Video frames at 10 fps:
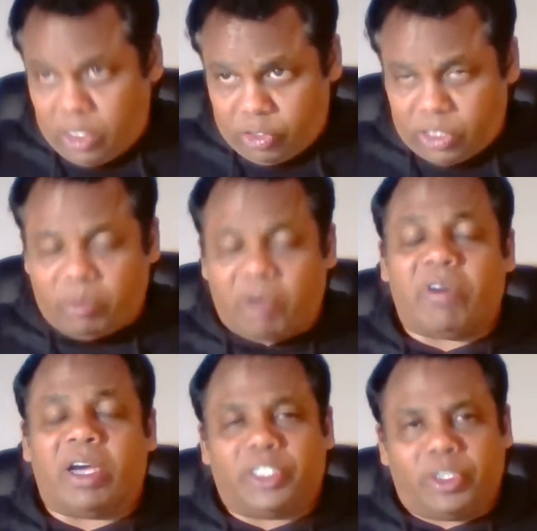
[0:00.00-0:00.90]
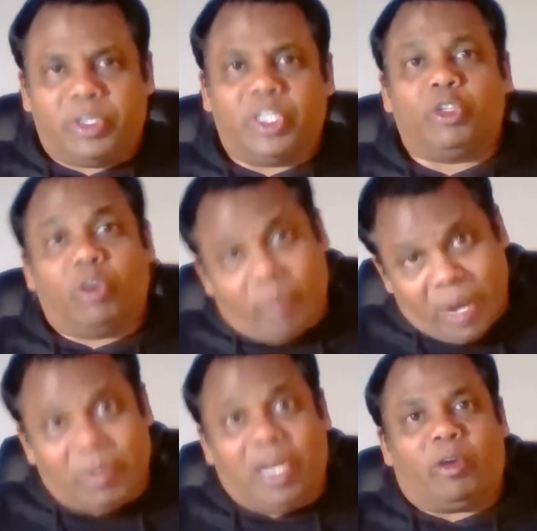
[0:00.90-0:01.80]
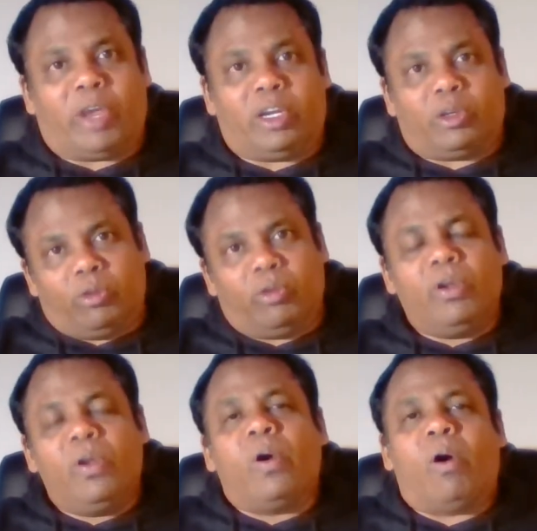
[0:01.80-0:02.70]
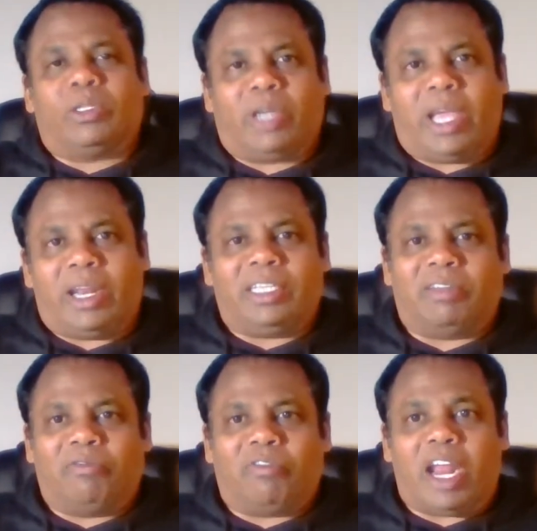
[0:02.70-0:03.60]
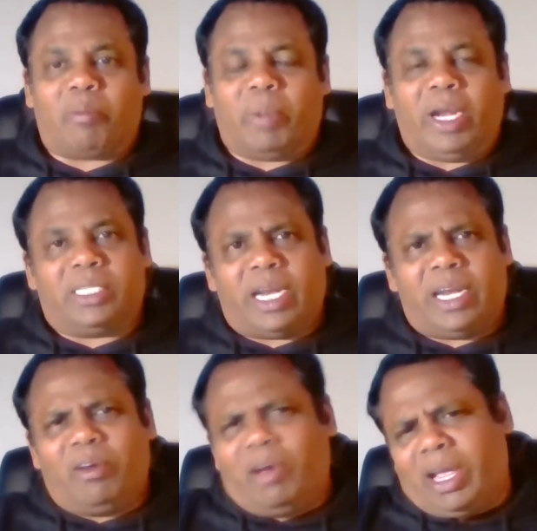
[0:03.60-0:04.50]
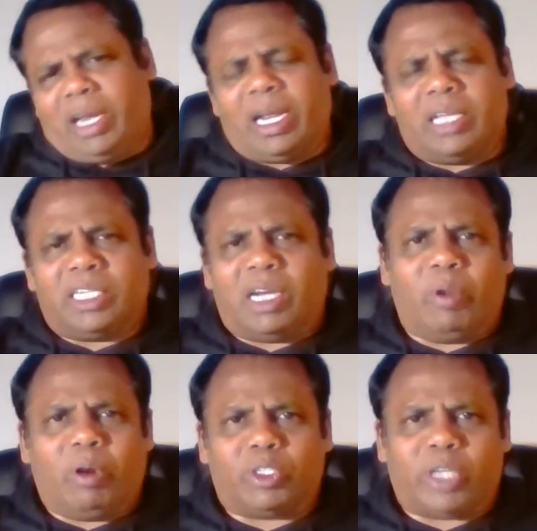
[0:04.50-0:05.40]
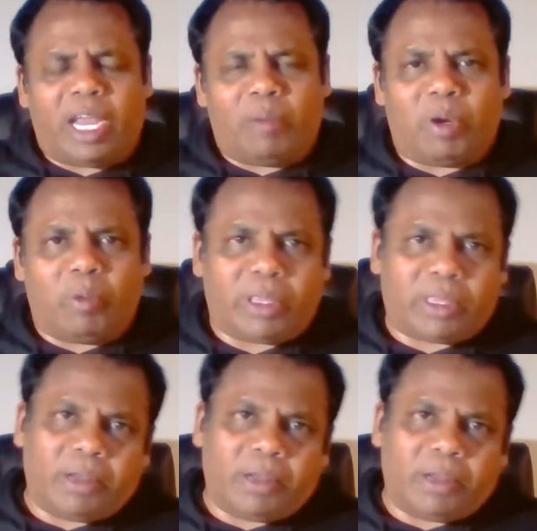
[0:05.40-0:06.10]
to some of our students who may be looking to also getting some flatmates. And Anjana will also help her with